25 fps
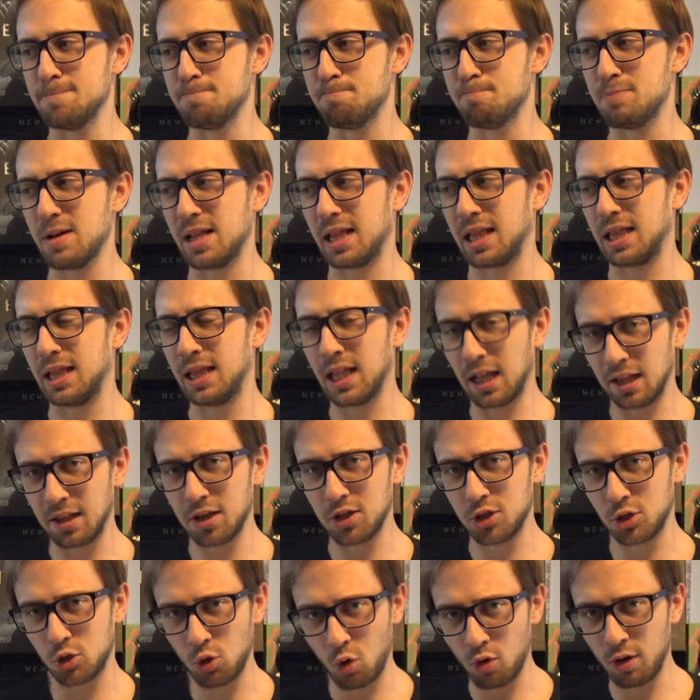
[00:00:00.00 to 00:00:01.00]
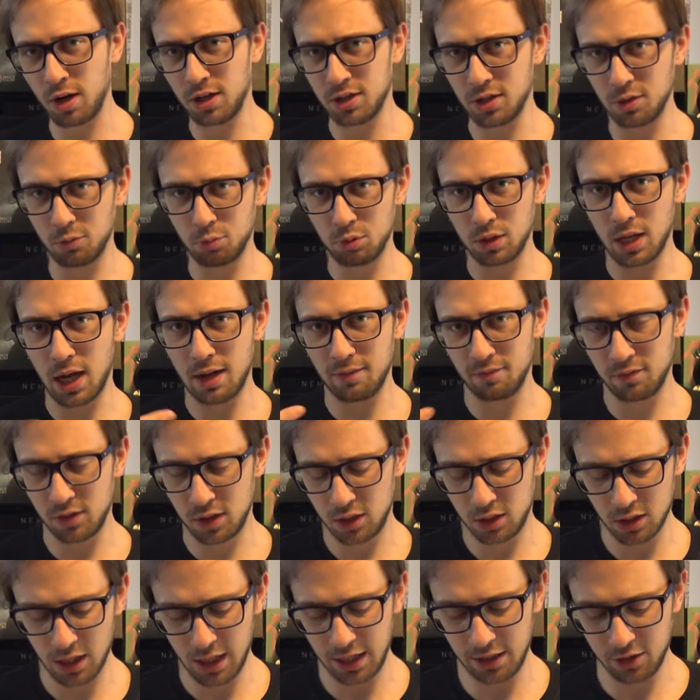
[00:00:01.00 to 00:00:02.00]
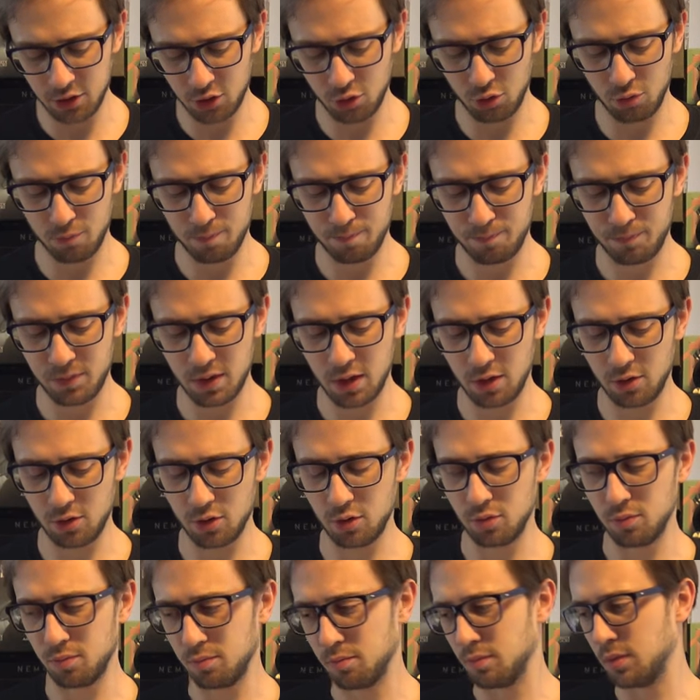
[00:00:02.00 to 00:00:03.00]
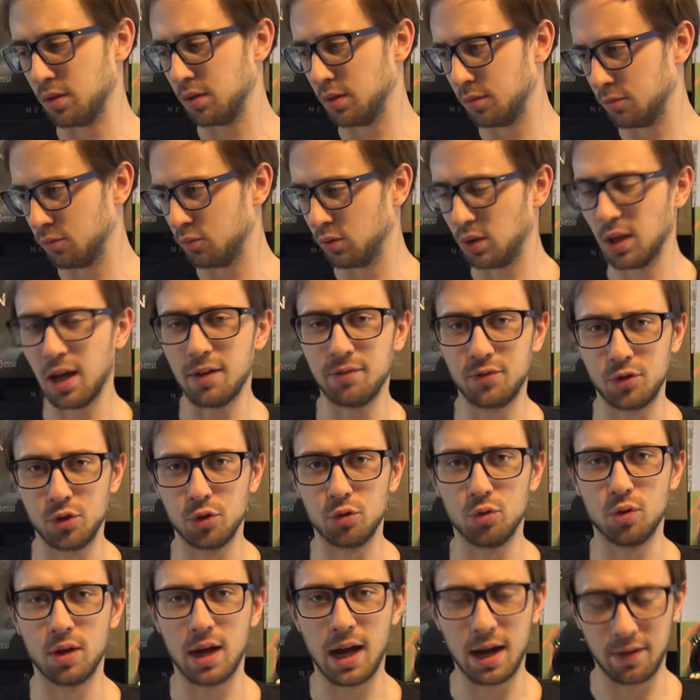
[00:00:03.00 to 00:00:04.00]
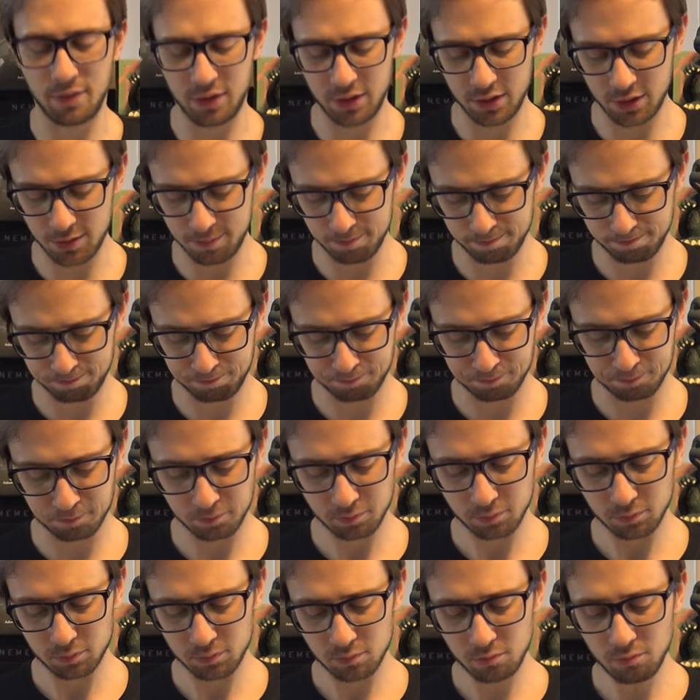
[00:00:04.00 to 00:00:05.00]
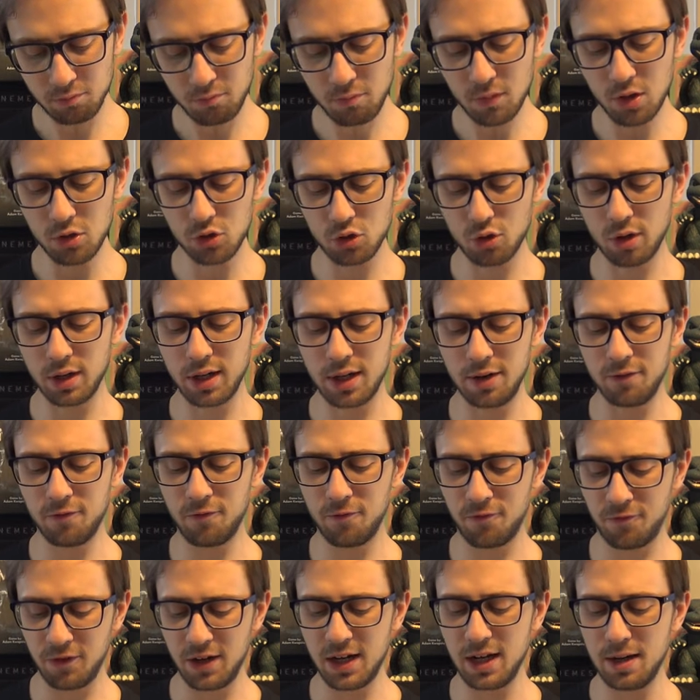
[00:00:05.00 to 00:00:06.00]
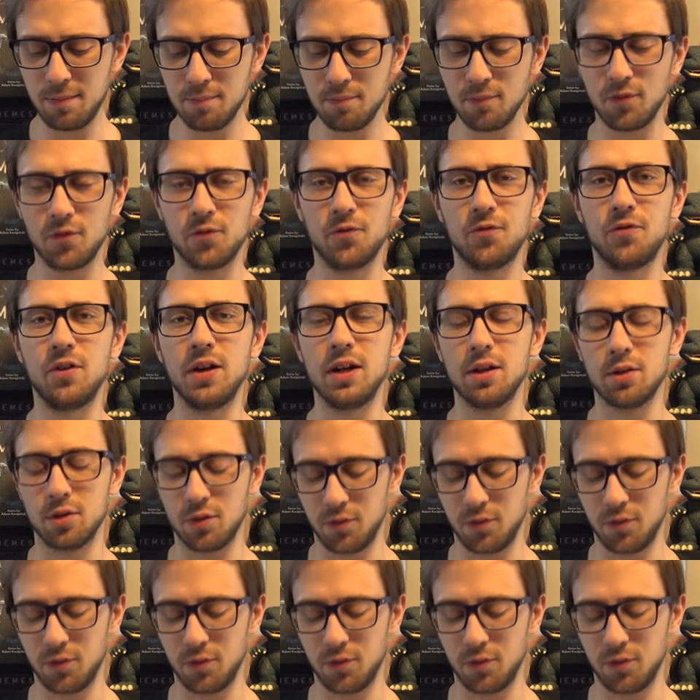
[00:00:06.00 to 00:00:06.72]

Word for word: but not as strong as I would have liked to, uh, would love to have it. So I give theme three out